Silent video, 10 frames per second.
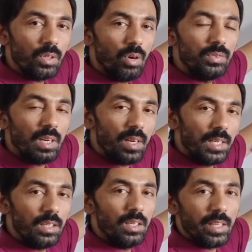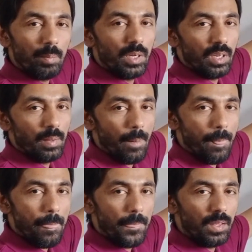of the retinal capillary,
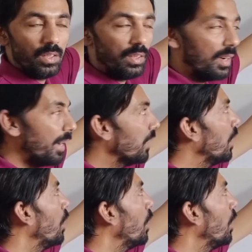right?